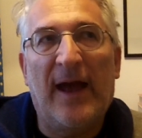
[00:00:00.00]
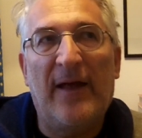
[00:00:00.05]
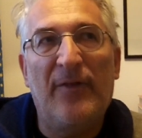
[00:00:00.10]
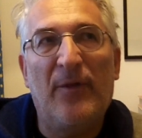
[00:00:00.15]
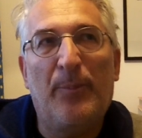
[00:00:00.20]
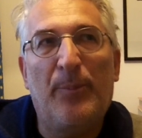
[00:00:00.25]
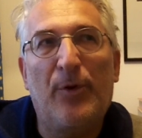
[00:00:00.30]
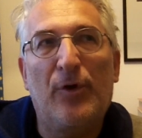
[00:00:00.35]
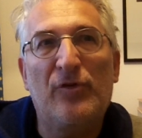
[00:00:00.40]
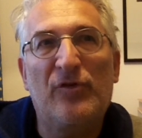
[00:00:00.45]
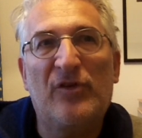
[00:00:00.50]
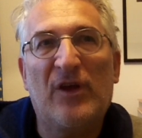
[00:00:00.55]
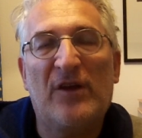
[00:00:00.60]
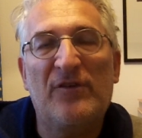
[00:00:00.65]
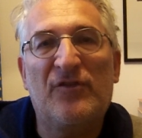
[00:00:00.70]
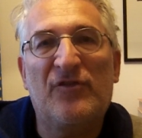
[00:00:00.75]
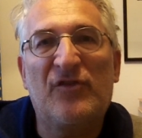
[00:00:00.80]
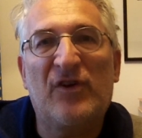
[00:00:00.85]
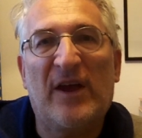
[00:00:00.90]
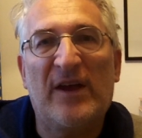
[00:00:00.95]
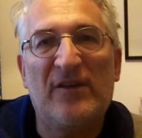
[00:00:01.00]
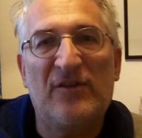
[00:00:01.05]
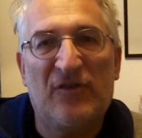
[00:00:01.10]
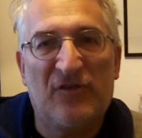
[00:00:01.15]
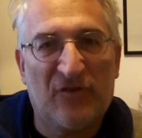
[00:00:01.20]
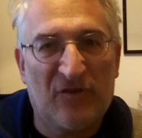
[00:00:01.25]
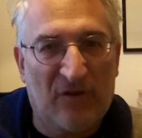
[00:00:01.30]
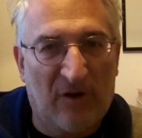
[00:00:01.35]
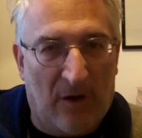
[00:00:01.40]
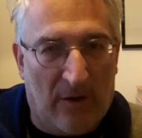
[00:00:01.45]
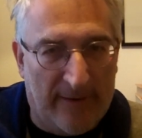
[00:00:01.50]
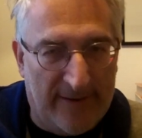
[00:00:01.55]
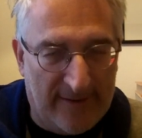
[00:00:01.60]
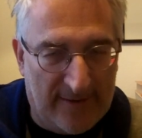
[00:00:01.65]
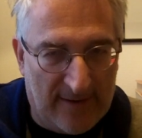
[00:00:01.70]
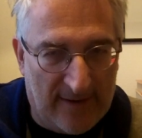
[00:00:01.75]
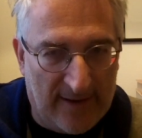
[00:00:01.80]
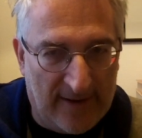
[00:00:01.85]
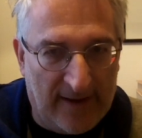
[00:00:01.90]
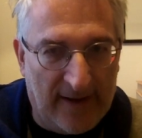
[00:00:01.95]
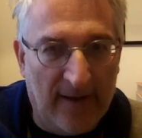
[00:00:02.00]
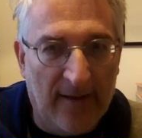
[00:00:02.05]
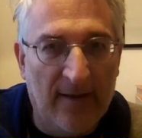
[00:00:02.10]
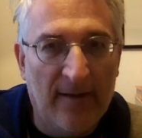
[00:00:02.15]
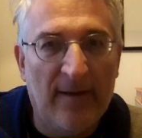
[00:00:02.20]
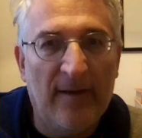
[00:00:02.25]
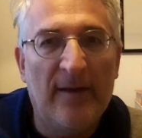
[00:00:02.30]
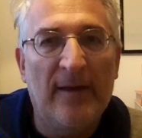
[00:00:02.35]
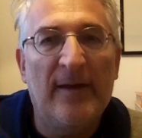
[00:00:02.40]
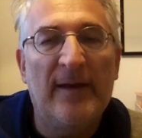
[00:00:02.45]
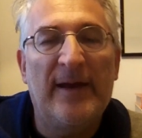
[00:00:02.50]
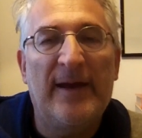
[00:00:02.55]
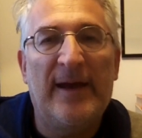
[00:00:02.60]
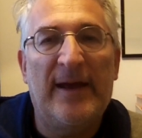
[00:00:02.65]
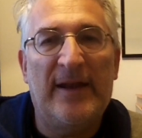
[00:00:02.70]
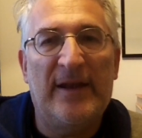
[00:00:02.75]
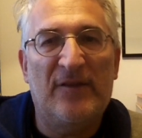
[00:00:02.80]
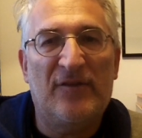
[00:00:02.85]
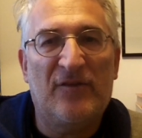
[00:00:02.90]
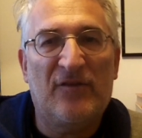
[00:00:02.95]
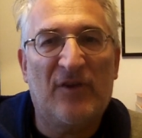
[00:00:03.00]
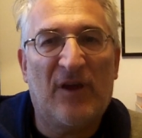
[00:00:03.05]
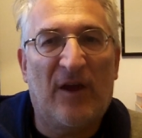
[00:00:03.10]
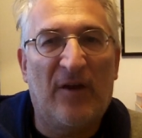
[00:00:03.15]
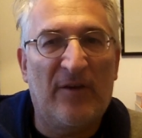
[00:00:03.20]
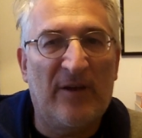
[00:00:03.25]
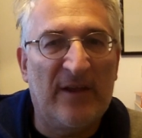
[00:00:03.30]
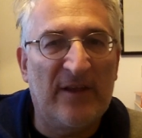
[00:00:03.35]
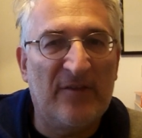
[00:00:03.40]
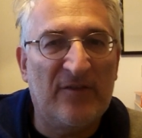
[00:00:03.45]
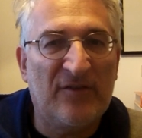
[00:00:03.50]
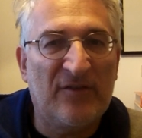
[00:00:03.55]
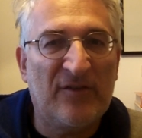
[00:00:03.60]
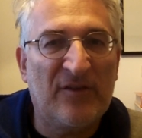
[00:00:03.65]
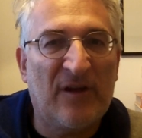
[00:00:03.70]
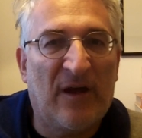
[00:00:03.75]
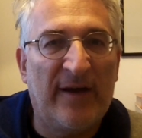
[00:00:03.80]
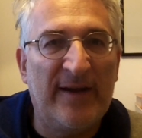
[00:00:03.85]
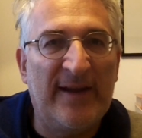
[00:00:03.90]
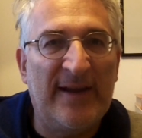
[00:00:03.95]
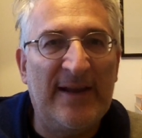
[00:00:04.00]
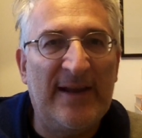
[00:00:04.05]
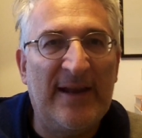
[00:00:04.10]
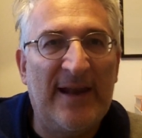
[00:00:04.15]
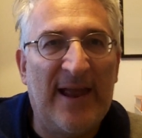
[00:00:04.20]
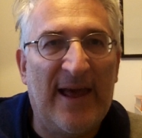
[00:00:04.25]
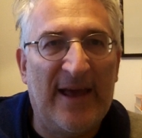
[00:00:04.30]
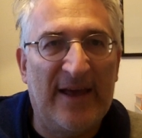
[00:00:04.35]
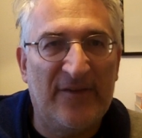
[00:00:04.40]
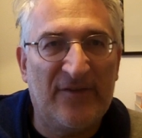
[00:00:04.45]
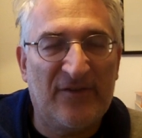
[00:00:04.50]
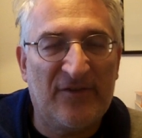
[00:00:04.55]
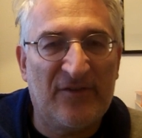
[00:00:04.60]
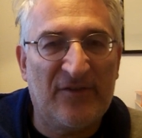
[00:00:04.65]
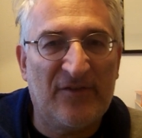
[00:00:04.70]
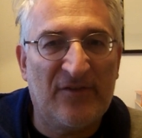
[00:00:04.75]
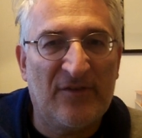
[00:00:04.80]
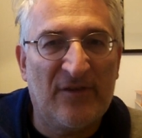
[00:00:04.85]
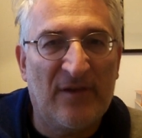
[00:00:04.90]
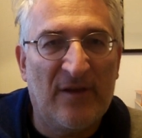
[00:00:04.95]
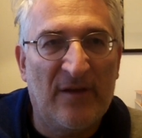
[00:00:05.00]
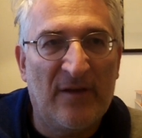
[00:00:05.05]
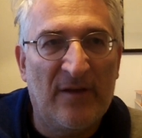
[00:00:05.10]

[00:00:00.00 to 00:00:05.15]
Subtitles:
And the book does change slightly in its tone. It's slightly less,